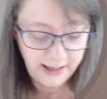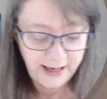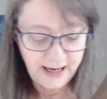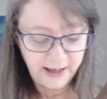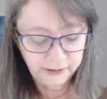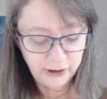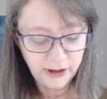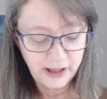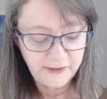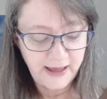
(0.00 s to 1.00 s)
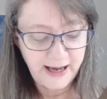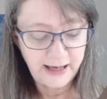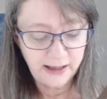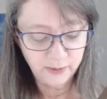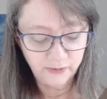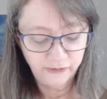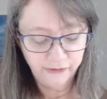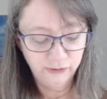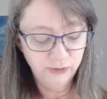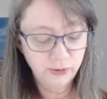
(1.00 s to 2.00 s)
And look at that, I'm
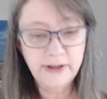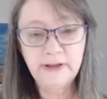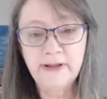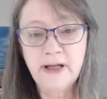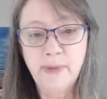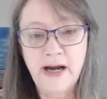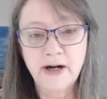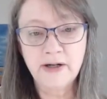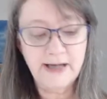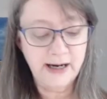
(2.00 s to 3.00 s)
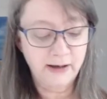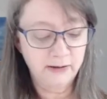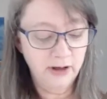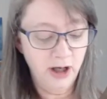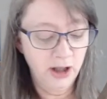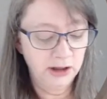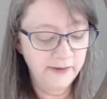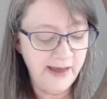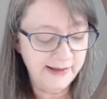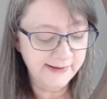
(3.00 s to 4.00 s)
really pared down all
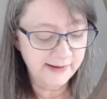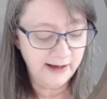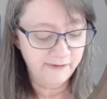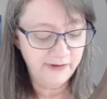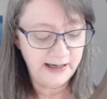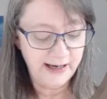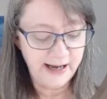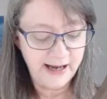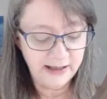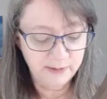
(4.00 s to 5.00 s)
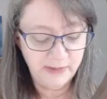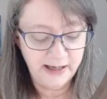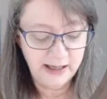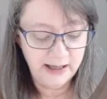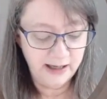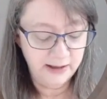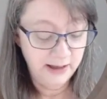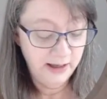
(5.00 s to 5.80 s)
of that stuff that I had in my kit.